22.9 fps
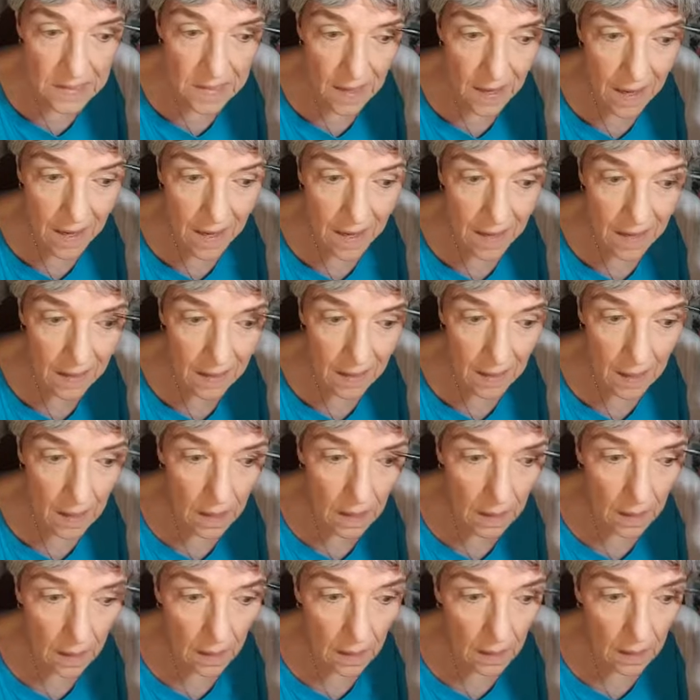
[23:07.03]
side
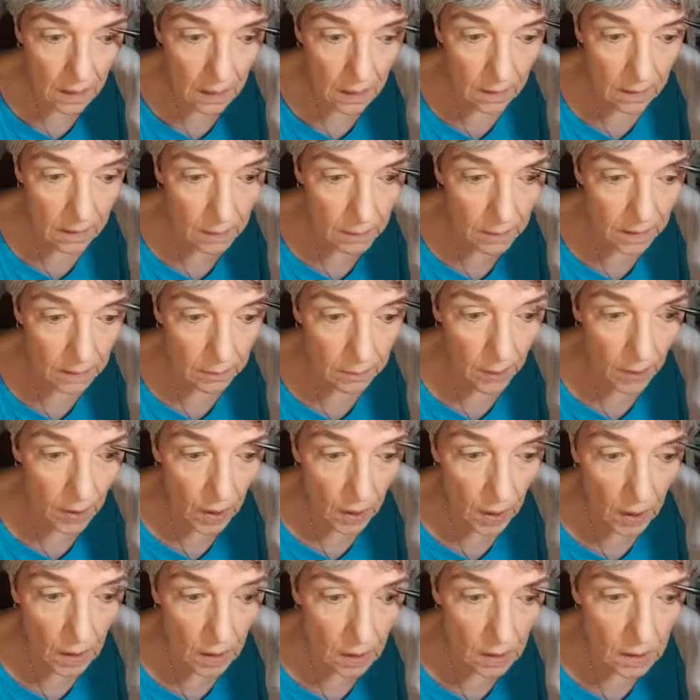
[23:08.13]
in the big
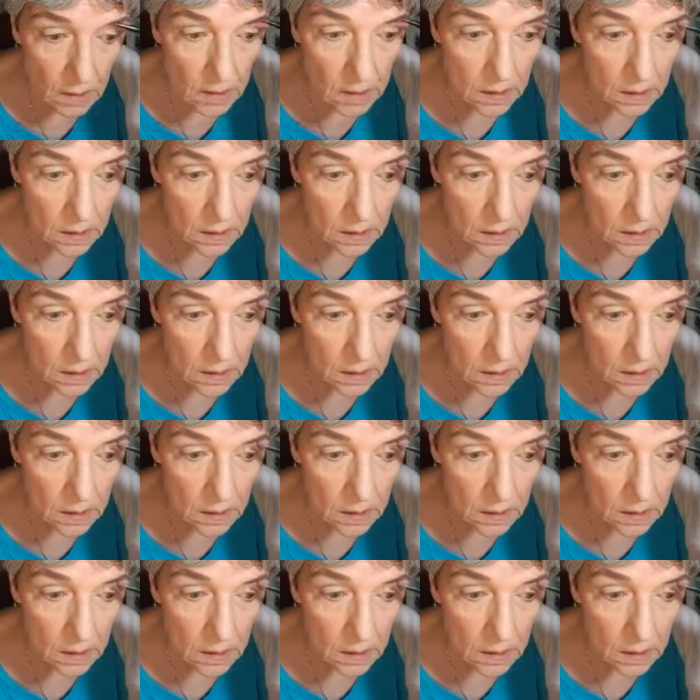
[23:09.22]
part,